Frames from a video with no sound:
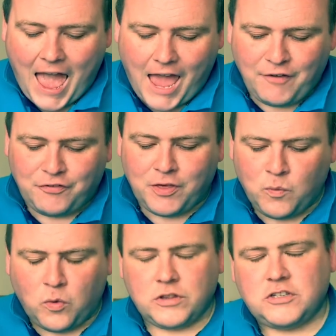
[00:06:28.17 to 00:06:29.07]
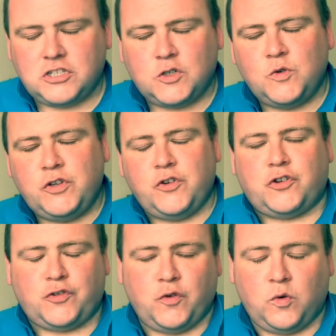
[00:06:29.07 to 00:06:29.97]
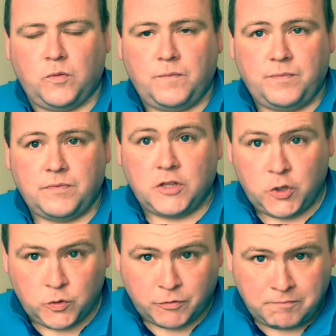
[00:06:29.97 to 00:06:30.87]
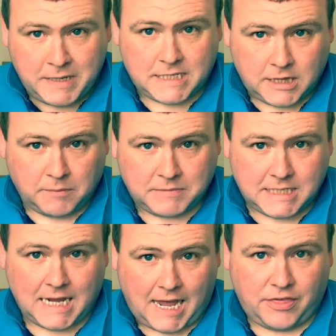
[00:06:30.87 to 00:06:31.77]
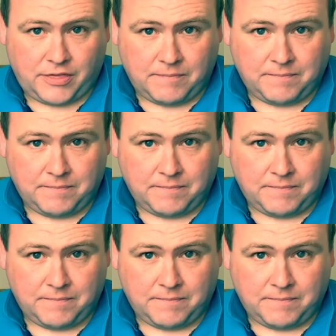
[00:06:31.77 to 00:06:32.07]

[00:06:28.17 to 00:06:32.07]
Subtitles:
If they weren't so useful, you'd have beaten them to death.